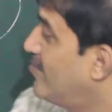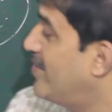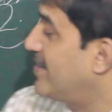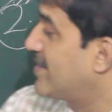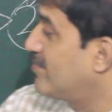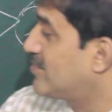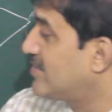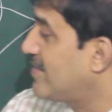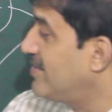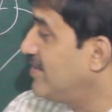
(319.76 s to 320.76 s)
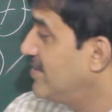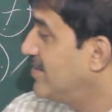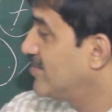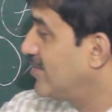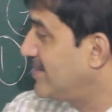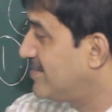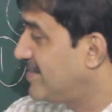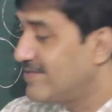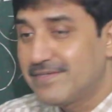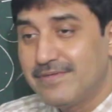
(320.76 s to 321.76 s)
when it comes to 7, so it is
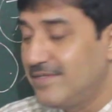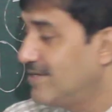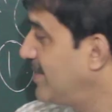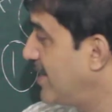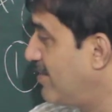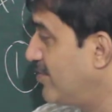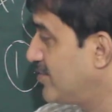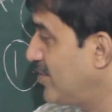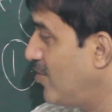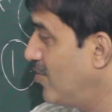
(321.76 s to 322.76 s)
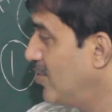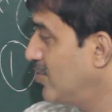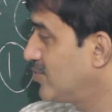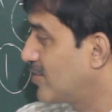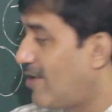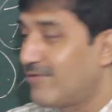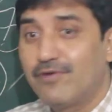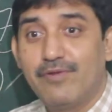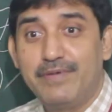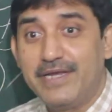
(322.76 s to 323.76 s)
divisible, equal to 0, so
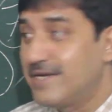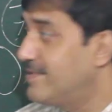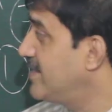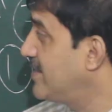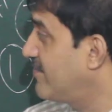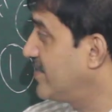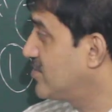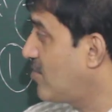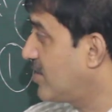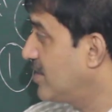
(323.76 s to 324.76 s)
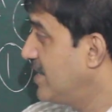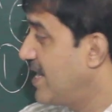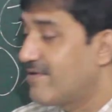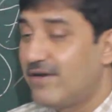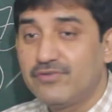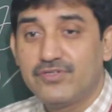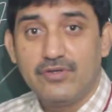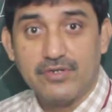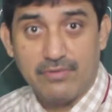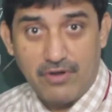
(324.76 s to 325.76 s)
counter will be incremented. If it is not equal to
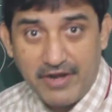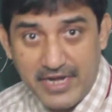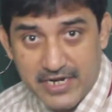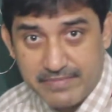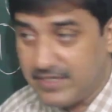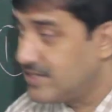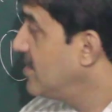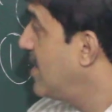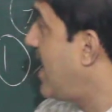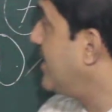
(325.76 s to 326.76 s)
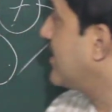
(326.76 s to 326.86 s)
0, it will not increment, and